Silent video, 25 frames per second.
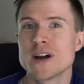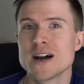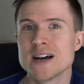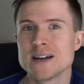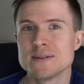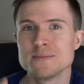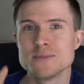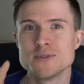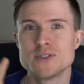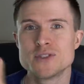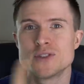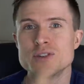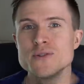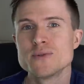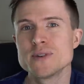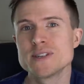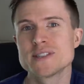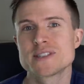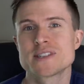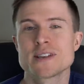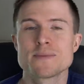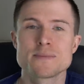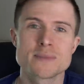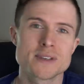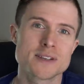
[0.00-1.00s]
I'm doing
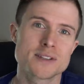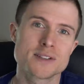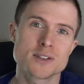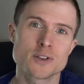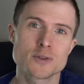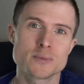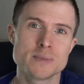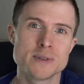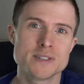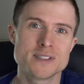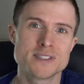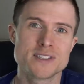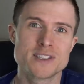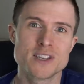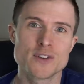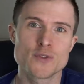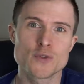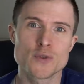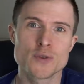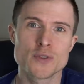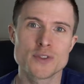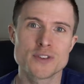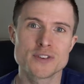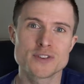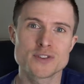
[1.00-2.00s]
something a little bit
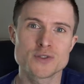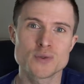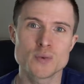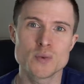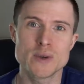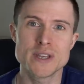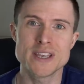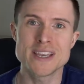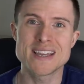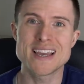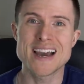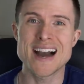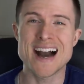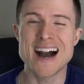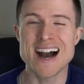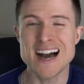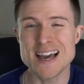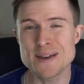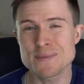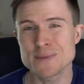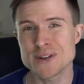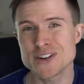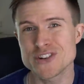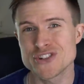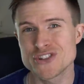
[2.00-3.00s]
different this week.
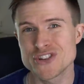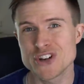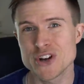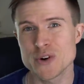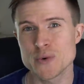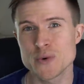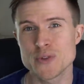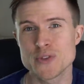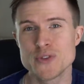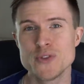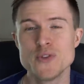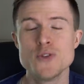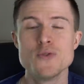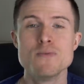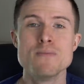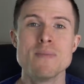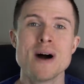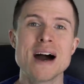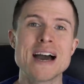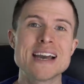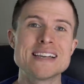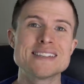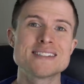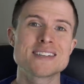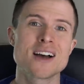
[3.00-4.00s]
I'm gonna share with you
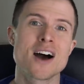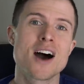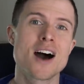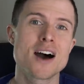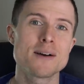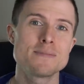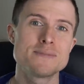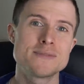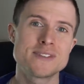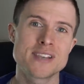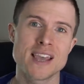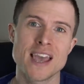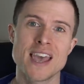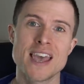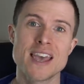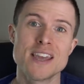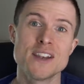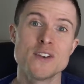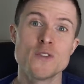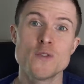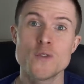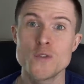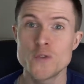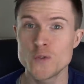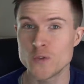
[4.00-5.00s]
my top
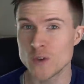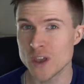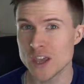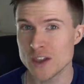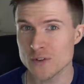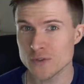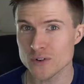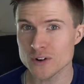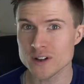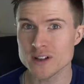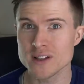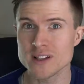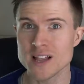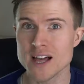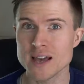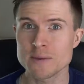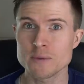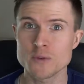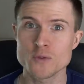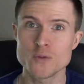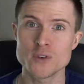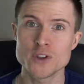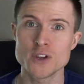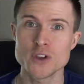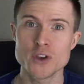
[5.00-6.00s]
10 favorite
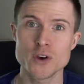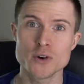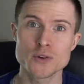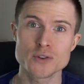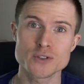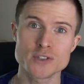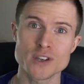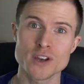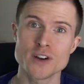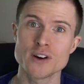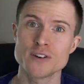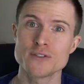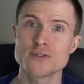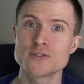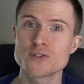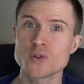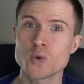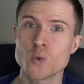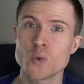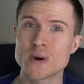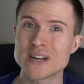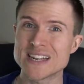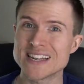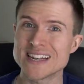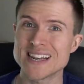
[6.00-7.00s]
climbing videos of
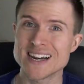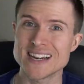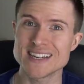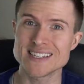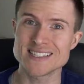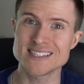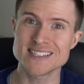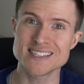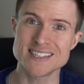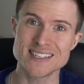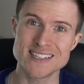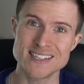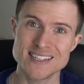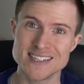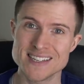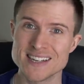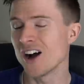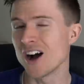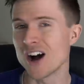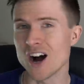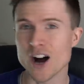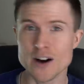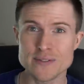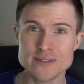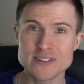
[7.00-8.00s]
2019.
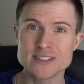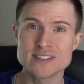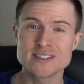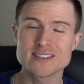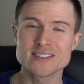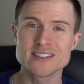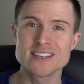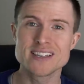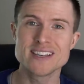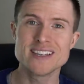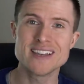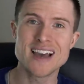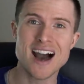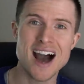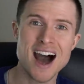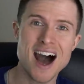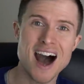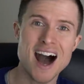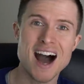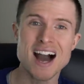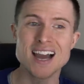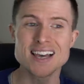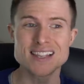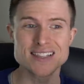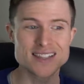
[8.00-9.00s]
Obviously,
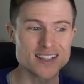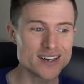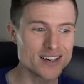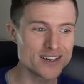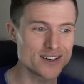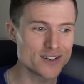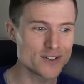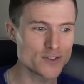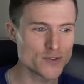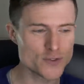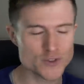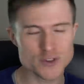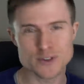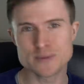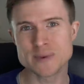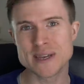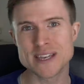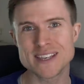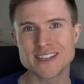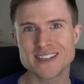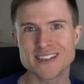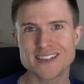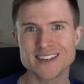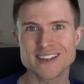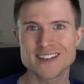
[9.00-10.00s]
I love
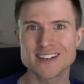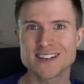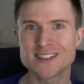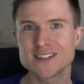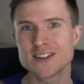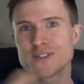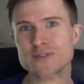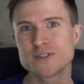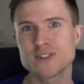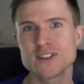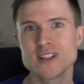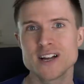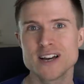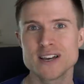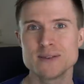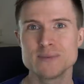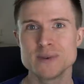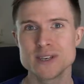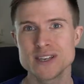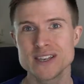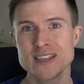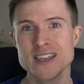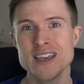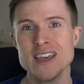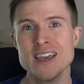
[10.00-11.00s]
filmmaking and I love
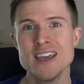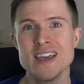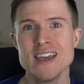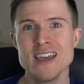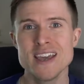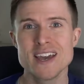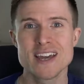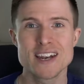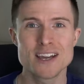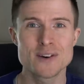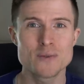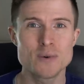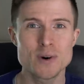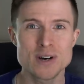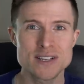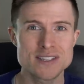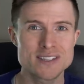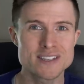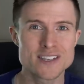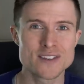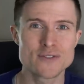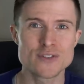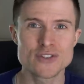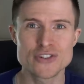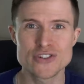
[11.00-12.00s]
climbing, and I wanted
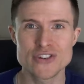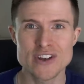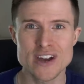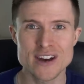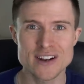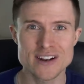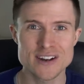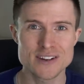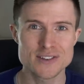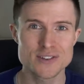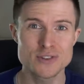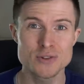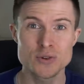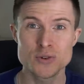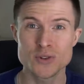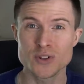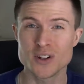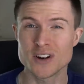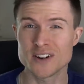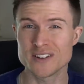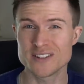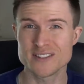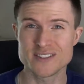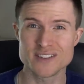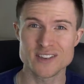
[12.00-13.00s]
to give a shout out to a
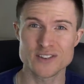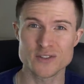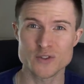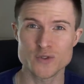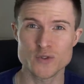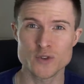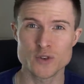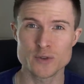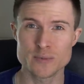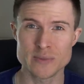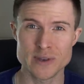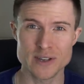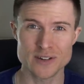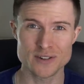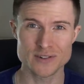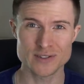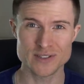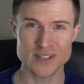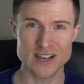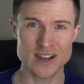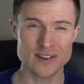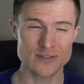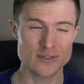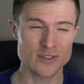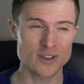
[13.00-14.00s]
lot of these other
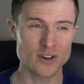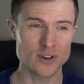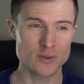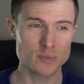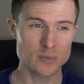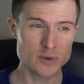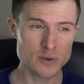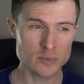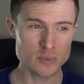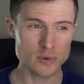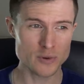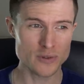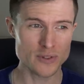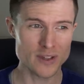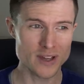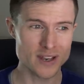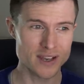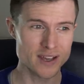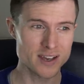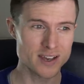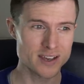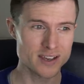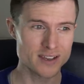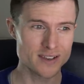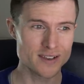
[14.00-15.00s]
filmmakers out there, people that
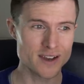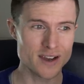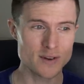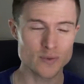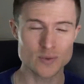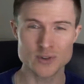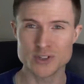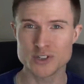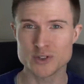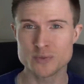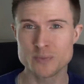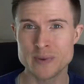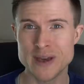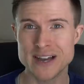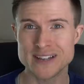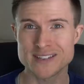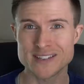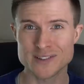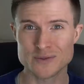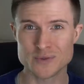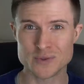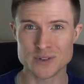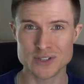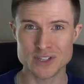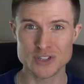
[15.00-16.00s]
I respect
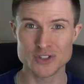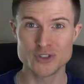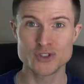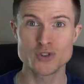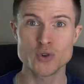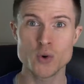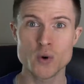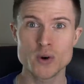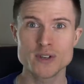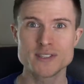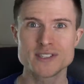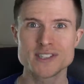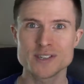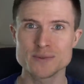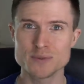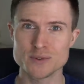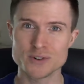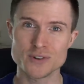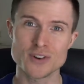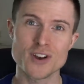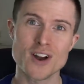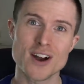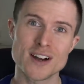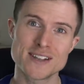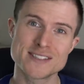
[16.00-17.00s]
and really enjoyed some of
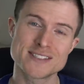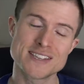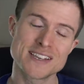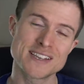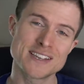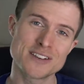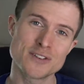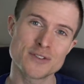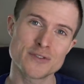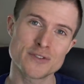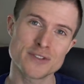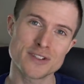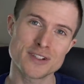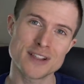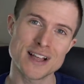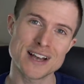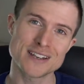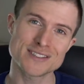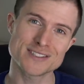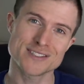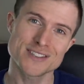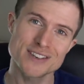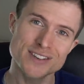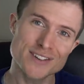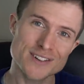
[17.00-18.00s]
their content over the
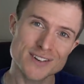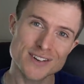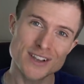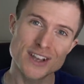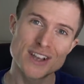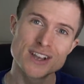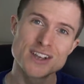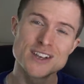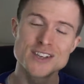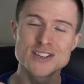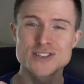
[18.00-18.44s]
last year.